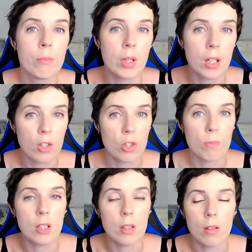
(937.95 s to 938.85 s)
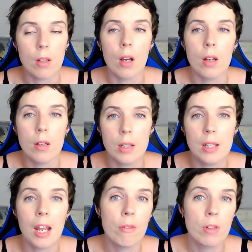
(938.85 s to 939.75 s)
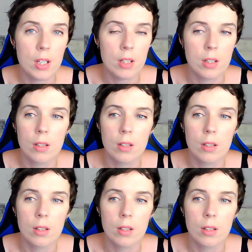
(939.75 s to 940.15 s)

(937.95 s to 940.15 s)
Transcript: meaning to be inherited.